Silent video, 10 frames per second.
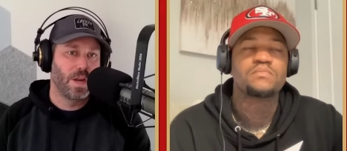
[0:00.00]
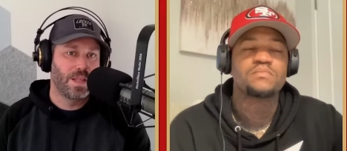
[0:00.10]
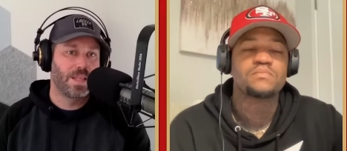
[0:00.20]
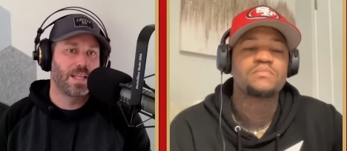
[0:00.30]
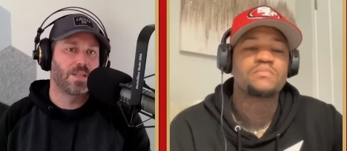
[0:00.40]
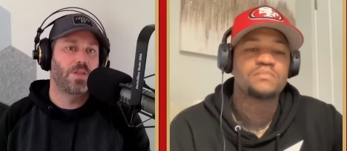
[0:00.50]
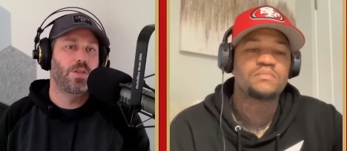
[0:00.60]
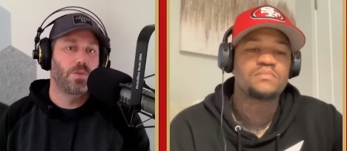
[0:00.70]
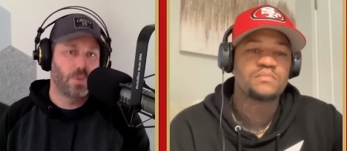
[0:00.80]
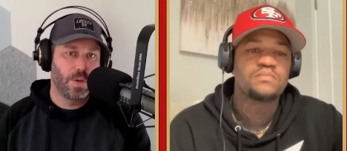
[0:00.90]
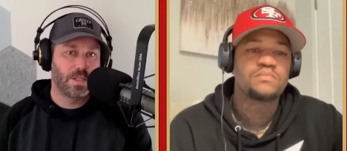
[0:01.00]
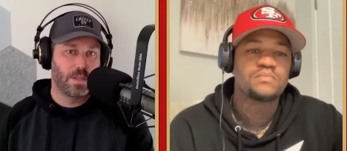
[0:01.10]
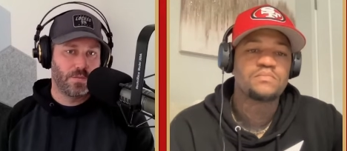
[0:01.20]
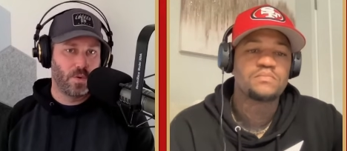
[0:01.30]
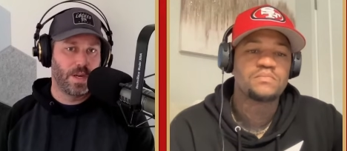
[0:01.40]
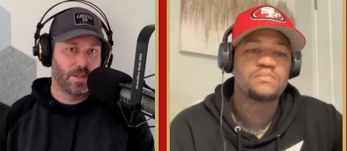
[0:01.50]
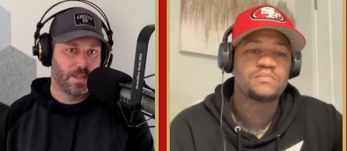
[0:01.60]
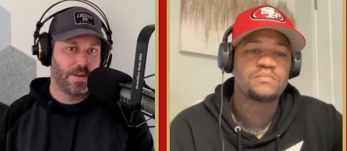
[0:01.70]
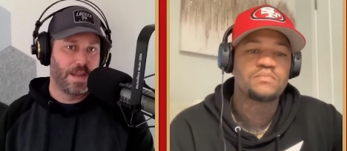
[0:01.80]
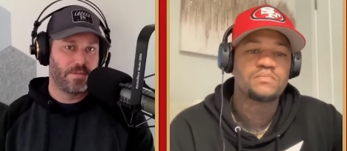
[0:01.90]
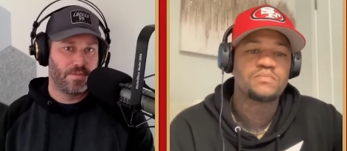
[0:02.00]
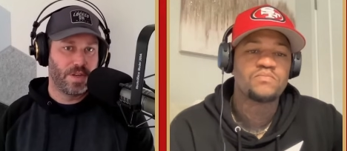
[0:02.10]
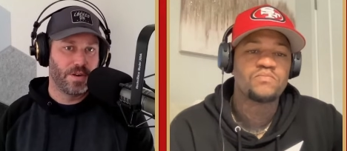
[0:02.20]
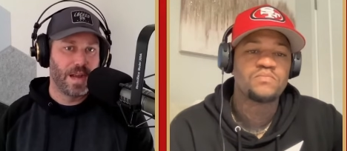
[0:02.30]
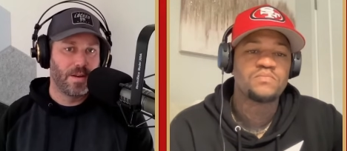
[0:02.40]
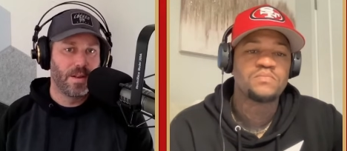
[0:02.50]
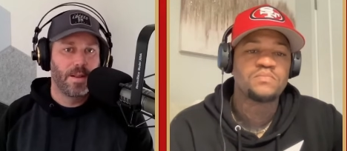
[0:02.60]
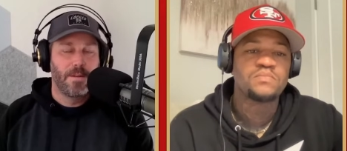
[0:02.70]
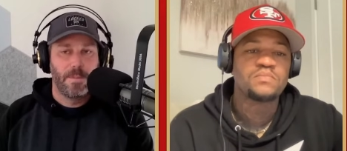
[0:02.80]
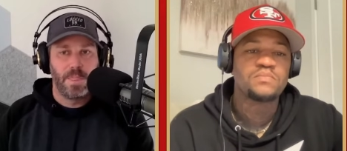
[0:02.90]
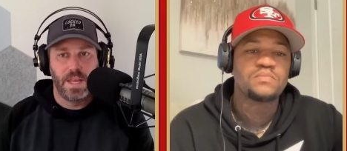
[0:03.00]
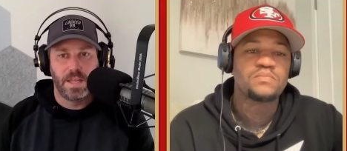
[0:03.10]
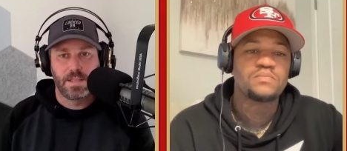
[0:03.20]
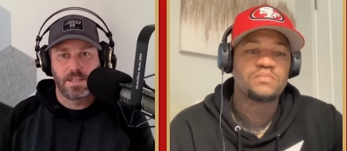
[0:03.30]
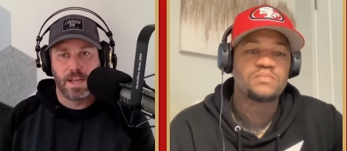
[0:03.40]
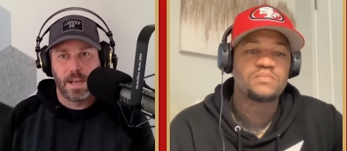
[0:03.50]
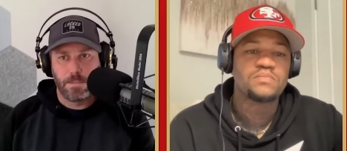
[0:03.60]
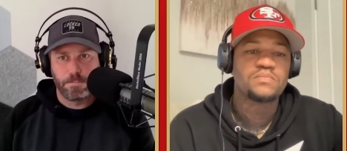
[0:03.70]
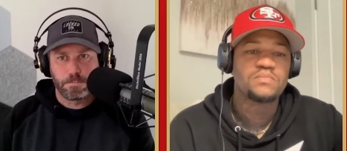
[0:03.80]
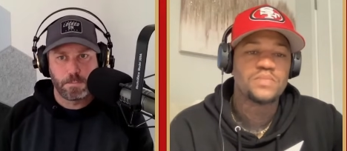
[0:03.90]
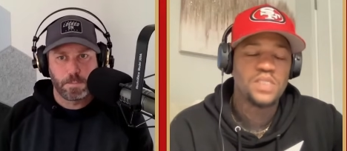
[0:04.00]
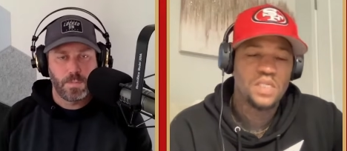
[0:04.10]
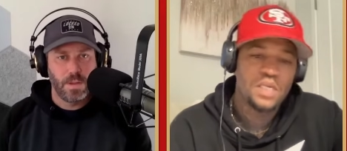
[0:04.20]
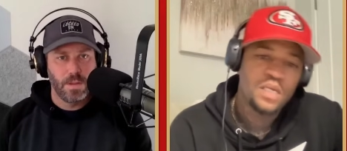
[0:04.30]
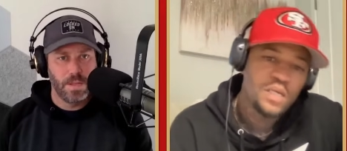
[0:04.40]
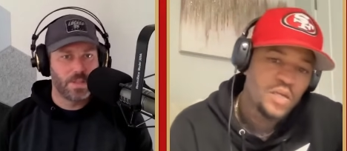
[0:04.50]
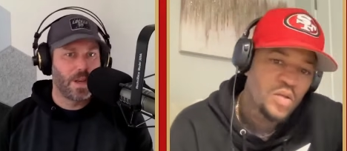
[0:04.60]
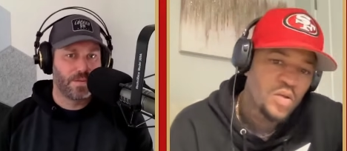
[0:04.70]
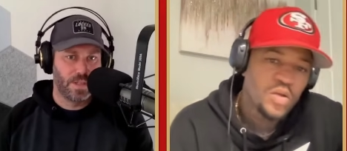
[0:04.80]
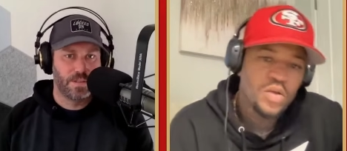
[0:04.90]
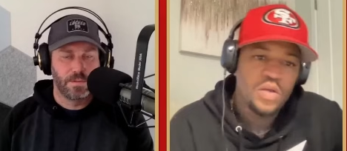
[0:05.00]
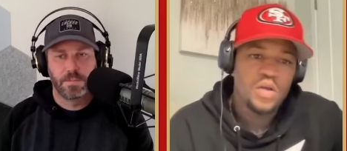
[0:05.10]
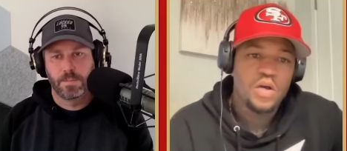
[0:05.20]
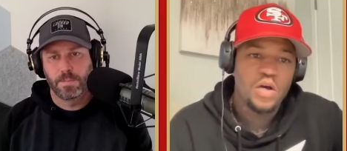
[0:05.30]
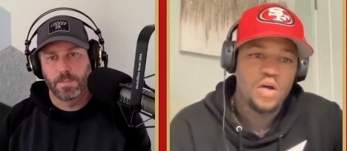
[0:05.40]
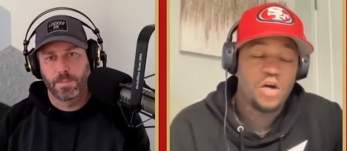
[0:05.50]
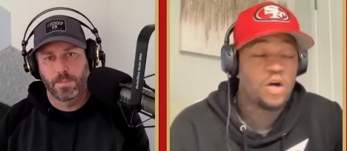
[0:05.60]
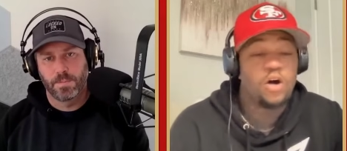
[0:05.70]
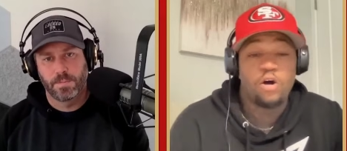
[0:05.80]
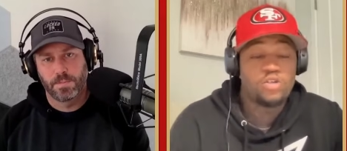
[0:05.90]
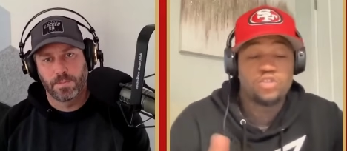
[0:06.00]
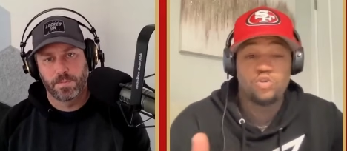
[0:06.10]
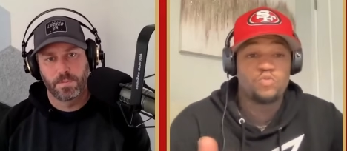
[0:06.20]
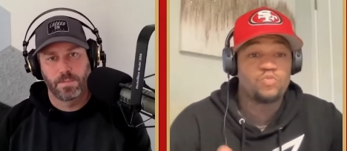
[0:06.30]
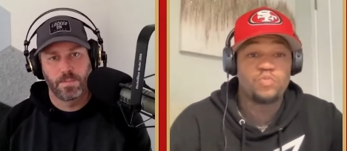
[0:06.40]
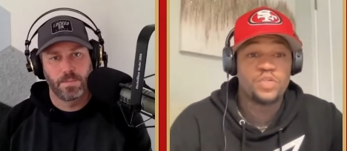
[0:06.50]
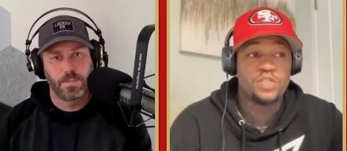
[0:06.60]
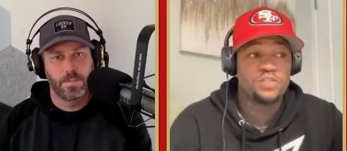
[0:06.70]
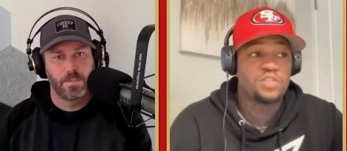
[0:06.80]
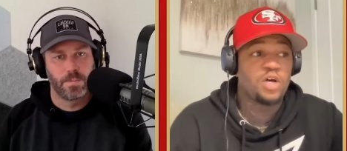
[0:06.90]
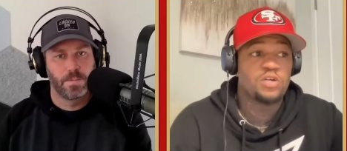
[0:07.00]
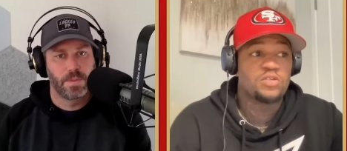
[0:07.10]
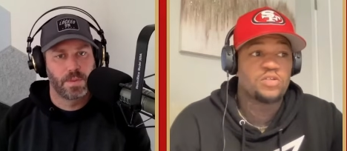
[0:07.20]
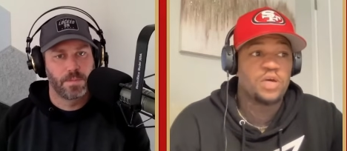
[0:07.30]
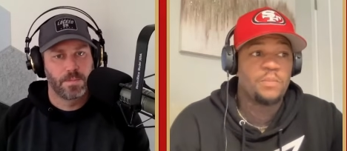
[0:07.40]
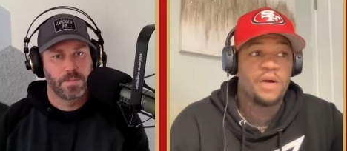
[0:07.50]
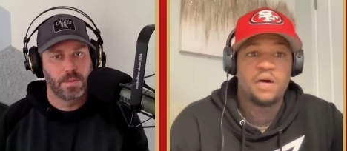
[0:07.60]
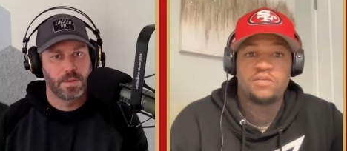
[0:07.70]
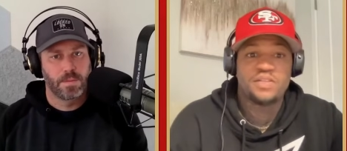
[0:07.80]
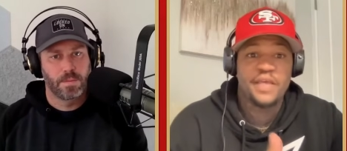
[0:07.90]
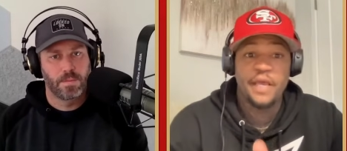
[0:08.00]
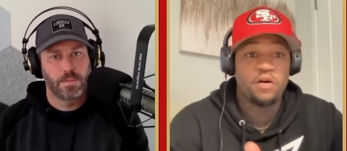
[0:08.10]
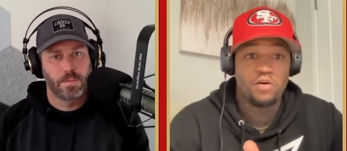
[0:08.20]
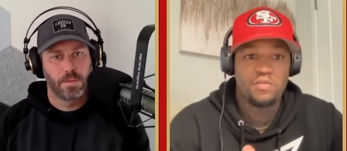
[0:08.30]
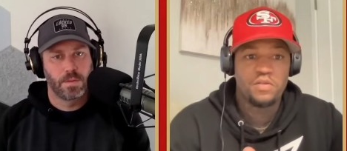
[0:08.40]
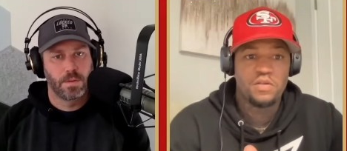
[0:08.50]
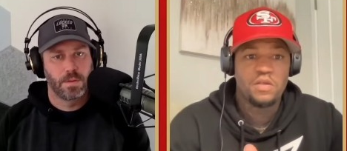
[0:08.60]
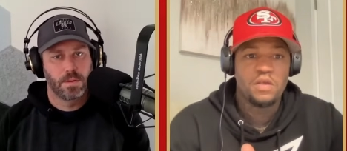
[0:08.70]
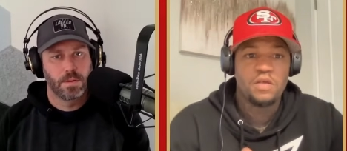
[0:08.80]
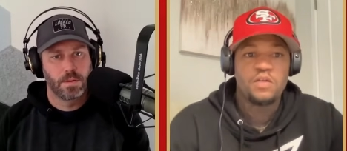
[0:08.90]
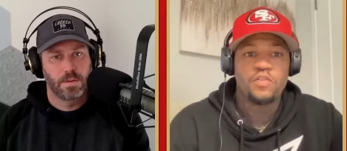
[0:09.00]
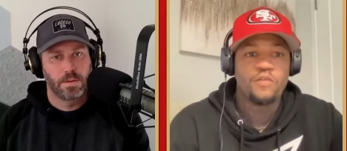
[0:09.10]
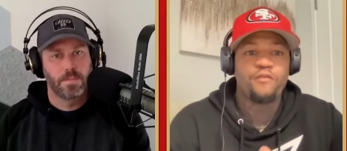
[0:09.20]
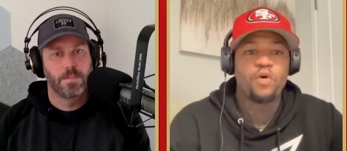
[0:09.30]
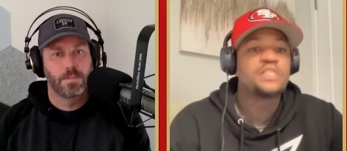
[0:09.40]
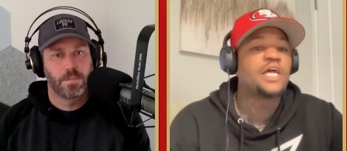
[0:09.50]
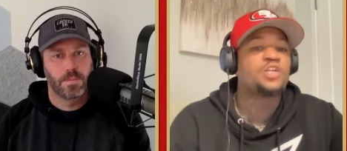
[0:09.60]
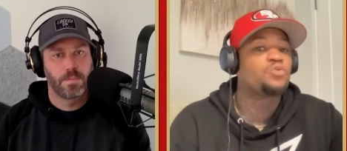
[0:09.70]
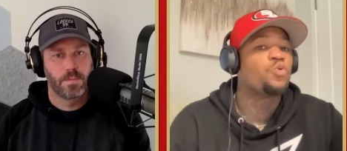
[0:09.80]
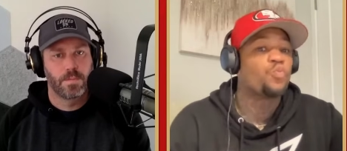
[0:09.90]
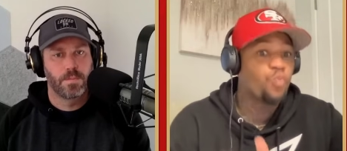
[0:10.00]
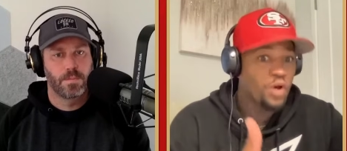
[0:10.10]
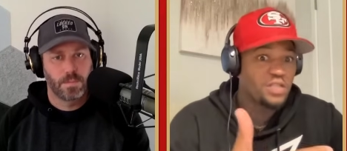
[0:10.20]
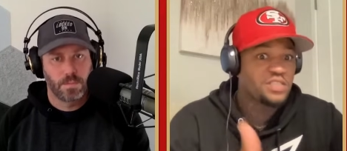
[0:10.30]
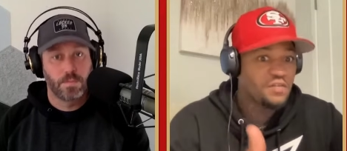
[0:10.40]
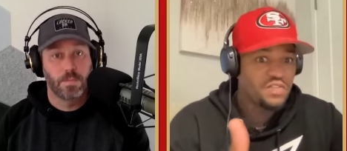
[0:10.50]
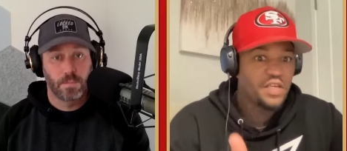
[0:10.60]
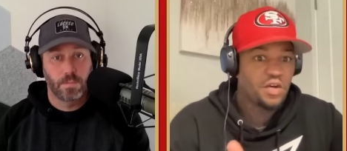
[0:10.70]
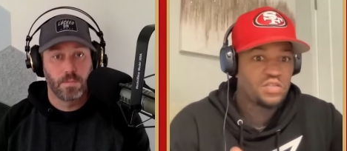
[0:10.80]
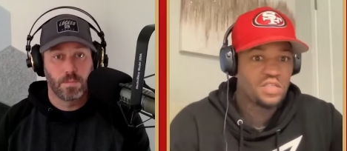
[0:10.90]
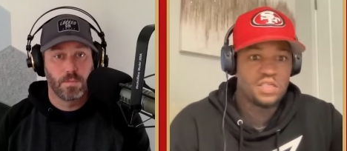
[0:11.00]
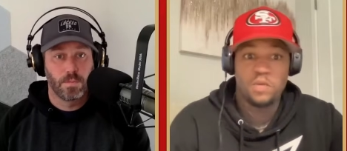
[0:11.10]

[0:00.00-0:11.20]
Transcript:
Speaker 1: I think that's a huge question the 49ers are going to have to figure out this uh, this offseason.
Speaker 2: Uh, uh, also, we didn't talk about health the 49ers were relatively healthy in